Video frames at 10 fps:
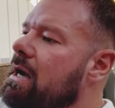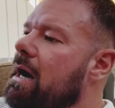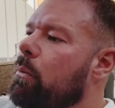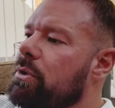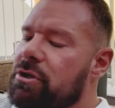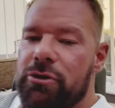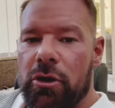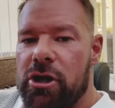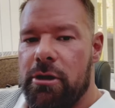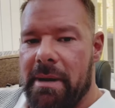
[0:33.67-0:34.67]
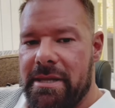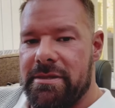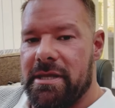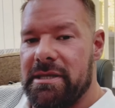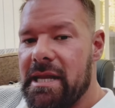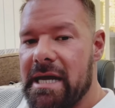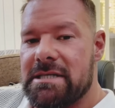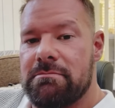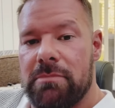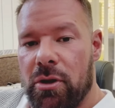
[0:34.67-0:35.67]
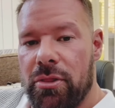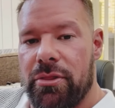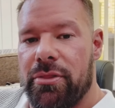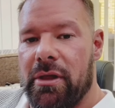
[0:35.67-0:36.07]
I want to document the next month,